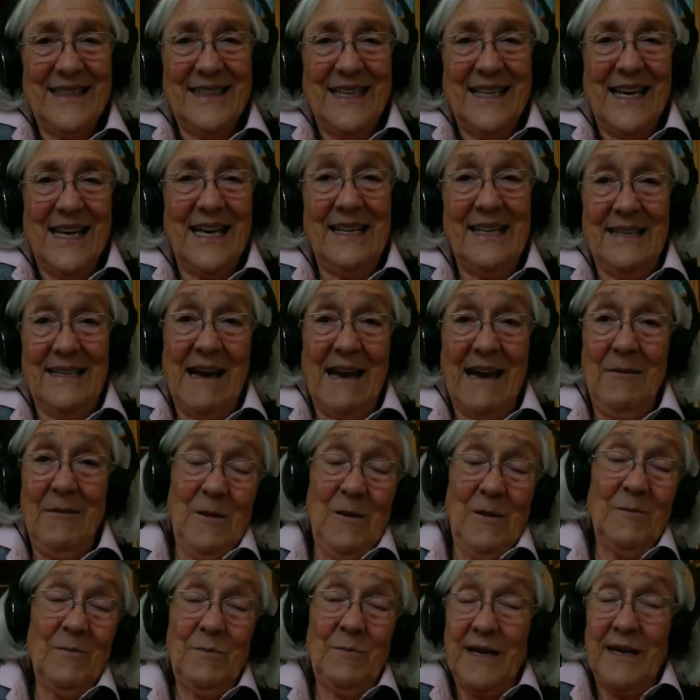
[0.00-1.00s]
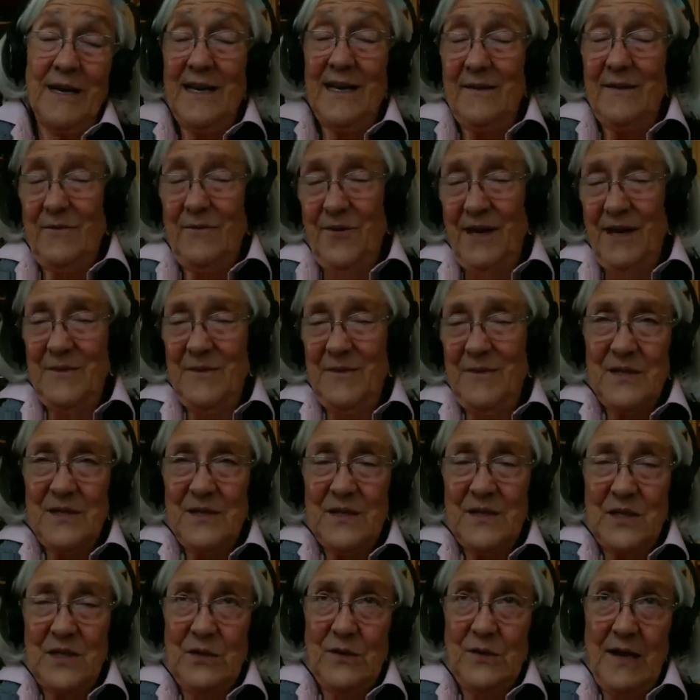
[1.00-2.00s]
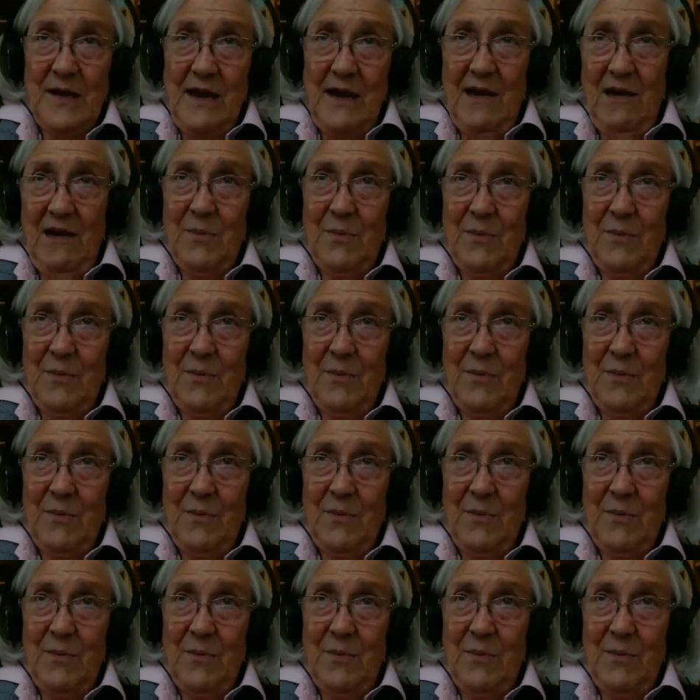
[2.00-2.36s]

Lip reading: And I will bring in families too to help,